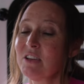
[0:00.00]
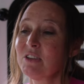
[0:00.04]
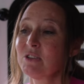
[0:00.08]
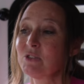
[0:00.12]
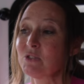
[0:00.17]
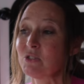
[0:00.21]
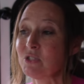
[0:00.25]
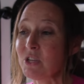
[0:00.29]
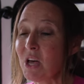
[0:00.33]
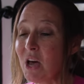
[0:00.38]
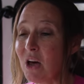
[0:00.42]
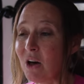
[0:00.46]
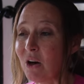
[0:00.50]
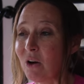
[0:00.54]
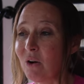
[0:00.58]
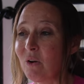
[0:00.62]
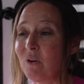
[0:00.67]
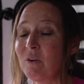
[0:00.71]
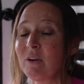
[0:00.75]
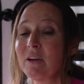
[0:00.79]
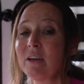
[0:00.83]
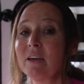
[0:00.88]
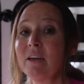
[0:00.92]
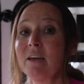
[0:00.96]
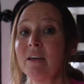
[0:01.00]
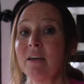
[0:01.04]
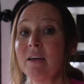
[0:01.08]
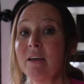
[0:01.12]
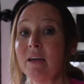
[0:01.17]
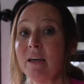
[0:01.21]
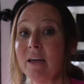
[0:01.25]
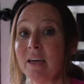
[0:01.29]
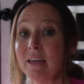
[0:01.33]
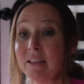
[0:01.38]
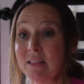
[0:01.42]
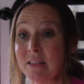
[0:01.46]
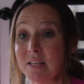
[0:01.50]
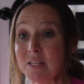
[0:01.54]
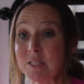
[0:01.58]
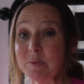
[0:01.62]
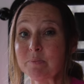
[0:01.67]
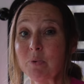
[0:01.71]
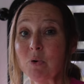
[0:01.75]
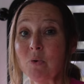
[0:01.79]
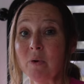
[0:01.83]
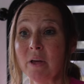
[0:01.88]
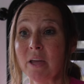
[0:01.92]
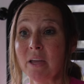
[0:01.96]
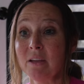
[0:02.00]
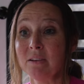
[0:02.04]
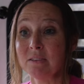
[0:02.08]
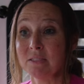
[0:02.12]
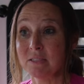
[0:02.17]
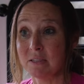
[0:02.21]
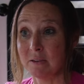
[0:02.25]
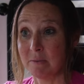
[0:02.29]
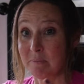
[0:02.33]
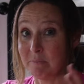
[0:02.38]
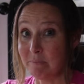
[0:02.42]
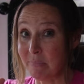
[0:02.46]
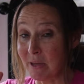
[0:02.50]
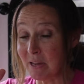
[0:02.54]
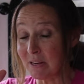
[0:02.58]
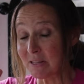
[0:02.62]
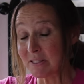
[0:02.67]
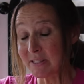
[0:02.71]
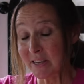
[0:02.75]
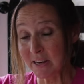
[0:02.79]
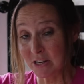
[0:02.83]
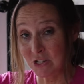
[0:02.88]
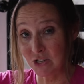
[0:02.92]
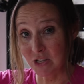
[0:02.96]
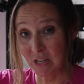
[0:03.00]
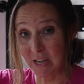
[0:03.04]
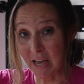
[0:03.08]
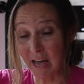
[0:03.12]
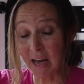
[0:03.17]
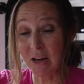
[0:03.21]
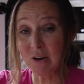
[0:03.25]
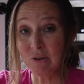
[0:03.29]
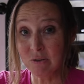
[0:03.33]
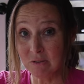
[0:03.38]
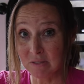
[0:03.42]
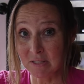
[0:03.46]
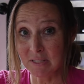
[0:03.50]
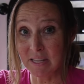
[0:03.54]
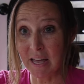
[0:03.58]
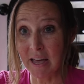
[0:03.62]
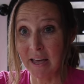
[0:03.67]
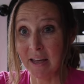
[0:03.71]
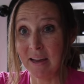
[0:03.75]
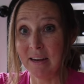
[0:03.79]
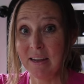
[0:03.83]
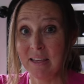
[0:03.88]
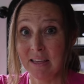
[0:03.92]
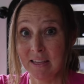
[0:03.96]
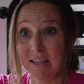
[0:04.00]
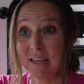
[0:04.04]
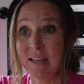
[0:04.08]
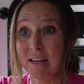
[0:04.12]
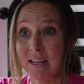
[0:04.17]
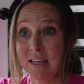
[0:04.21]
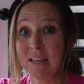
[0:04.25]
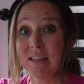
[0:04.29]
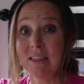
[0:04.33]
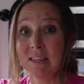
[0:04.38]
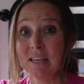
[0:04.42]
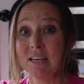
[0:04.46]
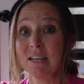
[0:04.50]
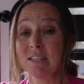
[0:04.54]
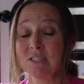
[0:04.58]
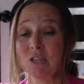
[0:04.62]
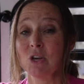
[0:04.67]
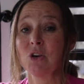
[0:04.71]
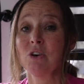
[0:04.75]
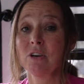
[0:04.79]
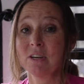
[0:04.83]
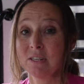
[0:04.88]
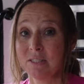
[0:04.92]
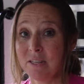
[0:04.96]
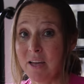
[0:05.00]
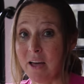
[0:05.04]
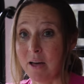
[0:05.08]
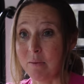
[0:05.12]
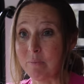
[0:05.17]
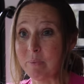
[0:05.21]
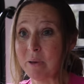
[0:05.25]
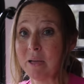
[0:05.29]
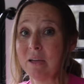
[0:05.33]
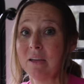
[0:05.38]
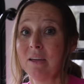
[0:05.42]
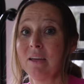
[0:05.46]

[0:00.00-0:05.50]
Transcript: So At this point, Ben is actually outside getting things hooked up,